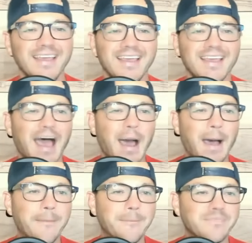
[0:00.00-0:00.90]

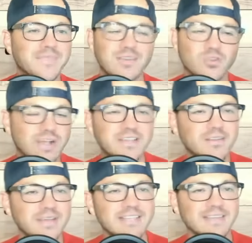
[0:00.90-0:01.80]
The rest of
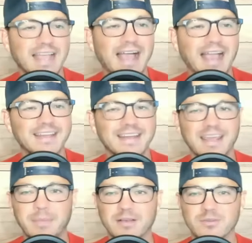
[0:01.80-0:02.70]
the list, like I can
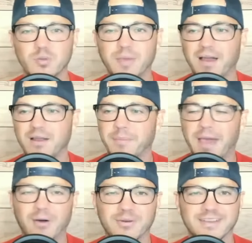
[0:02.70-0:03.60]
nitpick a little bit
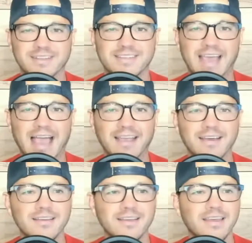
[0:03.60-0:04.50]
about
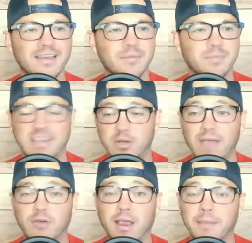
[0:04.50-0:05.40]
Gonzaga, but they do
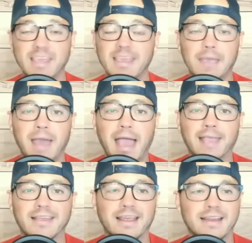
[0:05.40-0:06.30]
have Graham Ike
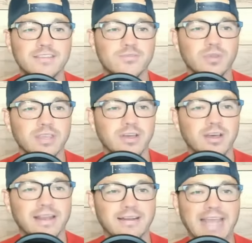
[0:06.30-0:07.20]
back, and he's really
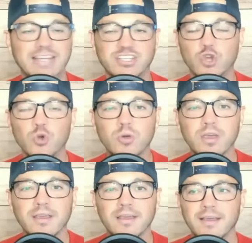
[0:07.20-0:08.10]
good. And Duke,
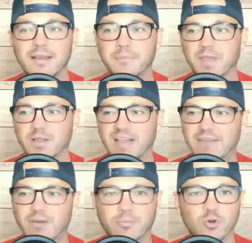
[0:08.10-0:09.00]
a lot
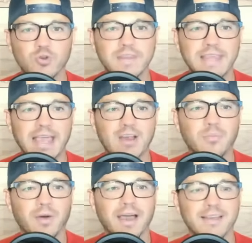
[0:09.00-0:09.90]
of unproven there,
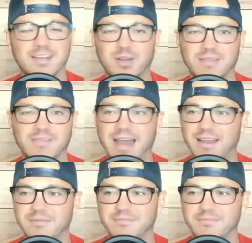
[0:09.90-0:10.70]
but they've got a